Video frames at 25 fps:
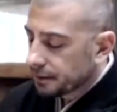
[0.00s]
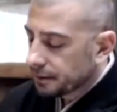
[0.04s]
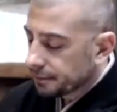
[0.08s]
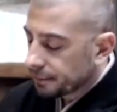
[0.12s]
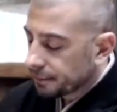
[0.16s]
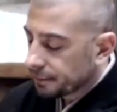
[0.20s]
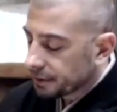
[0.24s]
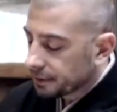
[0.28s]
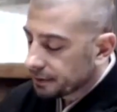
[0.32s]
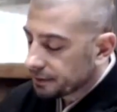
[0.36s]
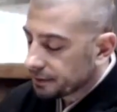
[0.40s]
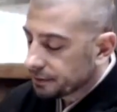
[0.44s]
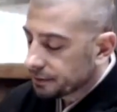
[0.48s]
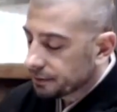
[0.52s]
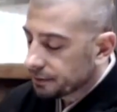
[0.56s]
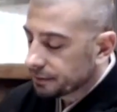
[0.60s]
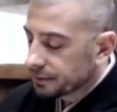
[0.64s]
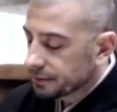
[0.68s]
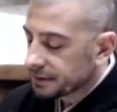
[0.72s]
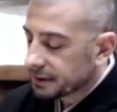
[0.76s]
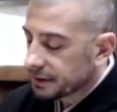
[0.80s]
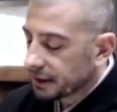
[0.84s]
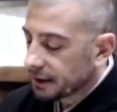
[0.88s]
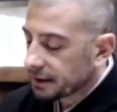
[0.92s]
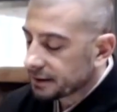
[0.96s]
But in doing
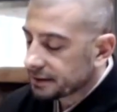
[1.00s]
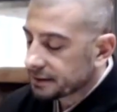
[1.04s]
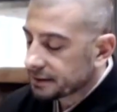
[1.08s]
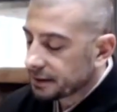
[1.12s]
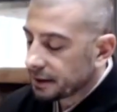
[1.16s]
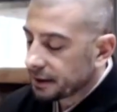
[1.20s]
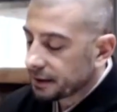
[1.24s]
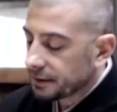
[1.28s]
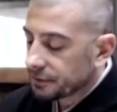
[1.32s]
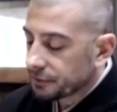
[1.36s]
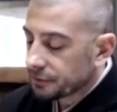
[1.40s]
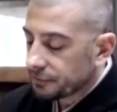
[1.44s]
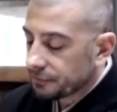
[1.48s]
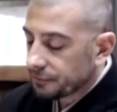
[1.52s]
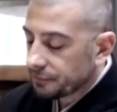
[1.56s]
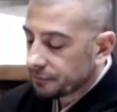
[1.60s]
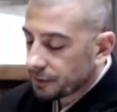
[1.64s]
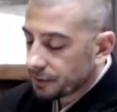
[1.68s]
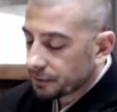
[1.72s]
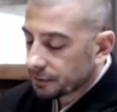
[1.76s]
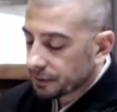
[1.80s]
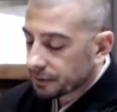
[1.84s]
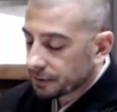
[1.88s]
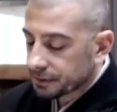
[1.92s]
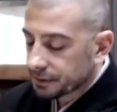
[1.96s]
Zazen, you
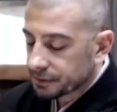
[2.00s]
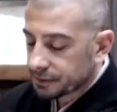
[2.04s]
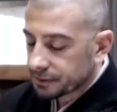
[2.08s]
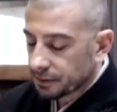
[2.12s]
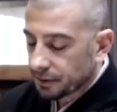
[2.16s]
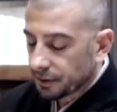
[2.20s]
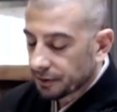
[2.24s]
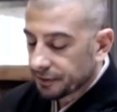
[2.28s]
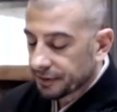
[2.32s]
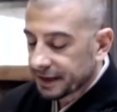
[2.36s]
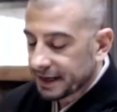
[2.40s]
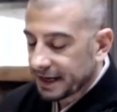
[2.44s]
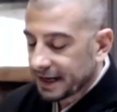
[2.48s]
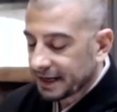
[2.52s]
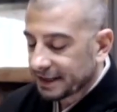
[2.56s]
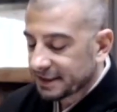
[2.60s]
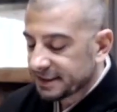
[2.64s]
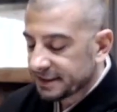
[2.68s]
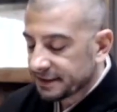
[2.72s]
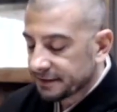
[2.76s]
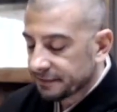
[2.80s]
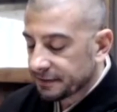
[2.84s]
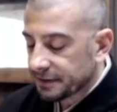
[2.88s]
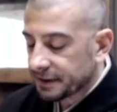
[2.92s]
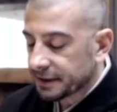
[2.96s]
focus on the
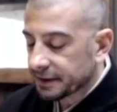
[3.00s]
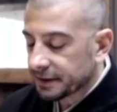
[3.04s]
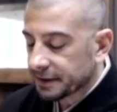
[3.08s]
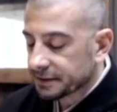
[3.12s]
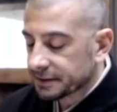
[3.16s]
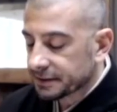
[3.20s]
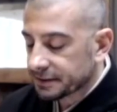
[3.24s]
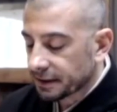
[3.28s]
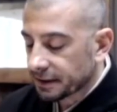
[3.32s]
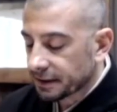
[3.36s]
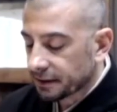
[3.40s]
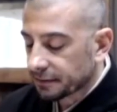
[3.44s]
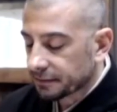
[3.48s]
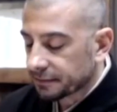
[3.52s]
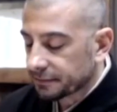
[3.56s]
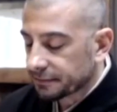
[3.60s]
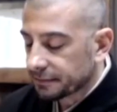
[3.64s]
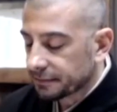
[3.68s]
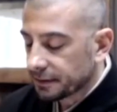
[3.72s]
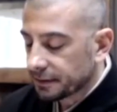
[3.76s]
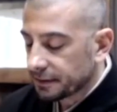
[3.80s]
activity itself,